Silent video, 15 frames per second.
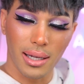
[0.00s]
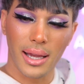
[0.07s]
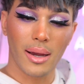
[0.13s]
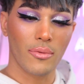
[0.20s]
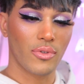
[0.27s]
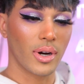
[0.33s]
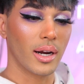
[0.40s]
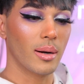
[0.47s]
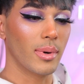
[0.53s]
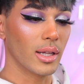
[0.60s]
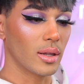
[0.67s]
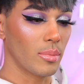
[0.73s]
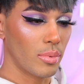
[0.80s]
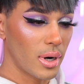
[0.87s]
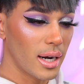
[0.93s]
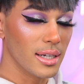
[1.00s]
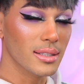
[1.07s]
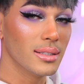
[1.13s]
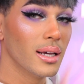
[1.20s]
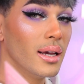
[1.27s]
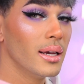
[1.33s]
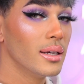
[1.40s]
Can't forget about the
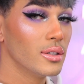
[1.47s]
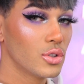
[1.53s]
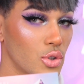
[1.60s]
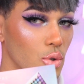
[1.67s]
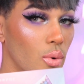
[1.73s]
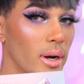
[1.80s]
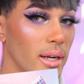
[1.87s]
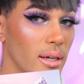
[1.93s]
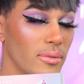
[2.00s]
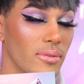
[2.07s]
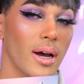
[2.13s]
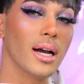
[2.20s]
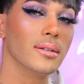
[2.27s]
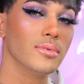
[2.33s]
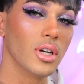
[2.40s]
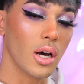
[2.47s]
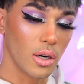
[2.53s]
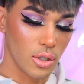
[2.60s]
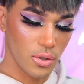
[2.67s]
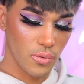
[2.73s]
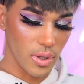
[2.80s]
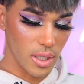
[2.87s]
price.
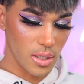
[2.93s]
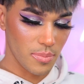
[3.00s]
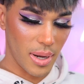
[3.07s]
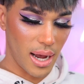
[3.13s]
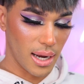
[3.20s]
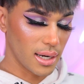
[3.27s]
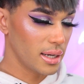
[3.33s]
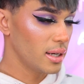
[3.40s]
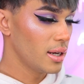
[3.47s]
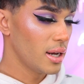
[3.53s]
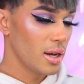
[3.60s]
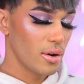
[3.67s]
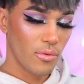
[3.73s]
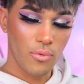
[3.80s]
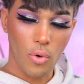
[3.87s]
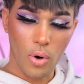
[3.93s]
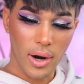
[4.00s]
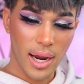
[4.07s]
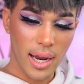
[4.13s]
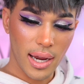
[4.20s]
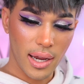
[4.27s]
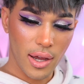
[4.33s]
$25 for this palette.
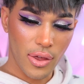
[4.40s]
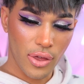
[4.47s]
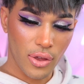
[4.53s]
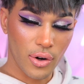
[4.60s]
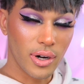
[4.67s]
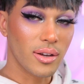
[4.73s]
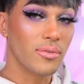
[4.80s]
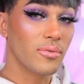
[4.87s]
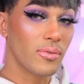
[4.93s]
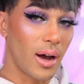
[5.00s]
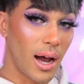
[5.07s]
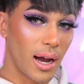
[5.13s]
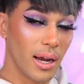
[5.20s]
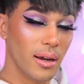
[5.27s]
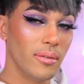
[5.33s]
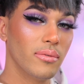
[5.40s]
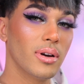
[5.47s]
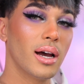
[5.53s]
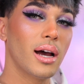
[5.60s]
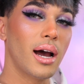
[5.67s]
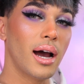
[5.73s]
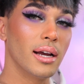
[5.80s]
For a 35
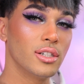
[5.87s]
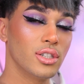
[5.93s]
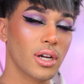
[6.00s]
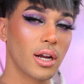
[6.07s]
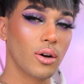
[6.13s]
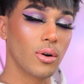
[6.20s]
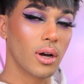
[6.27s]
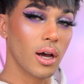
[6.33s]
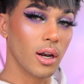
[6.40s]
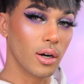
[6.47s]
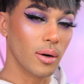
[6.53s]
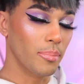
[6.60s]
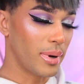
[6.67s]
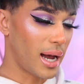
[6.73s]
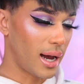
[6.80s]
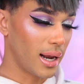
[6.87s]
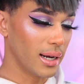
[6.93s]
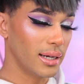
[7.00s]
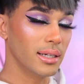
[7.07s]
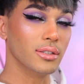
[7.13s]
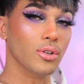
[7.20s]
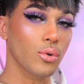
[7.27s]
eyeshadow color
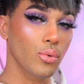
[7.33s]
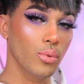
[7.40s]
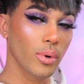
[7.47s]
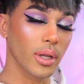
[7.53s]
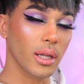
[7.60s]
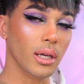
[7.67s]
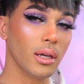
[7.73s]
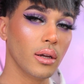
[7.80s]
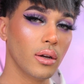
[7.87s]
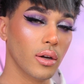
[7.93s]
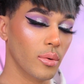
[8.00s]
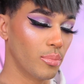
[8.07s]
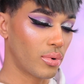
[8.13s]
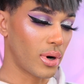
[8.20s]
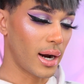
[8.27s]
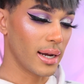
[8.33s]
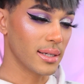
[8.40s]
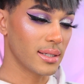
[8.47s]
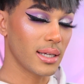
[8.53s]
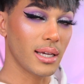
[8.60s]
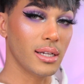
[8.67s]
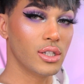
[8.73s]
palette is a really good
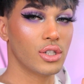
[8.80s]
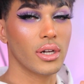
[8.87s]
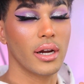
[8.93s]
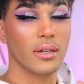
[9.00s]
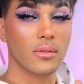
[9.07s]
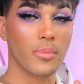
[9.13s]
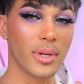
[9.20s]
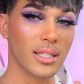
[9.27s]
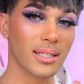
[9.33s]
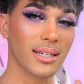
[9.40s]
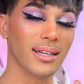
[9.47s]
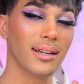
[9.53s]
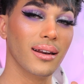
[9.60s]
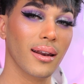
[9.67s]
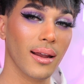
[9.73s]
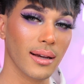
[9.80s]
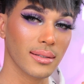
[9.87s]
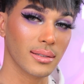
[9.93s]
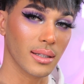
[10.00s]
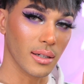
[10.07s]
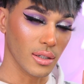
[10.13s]
price. Each shade is basically less than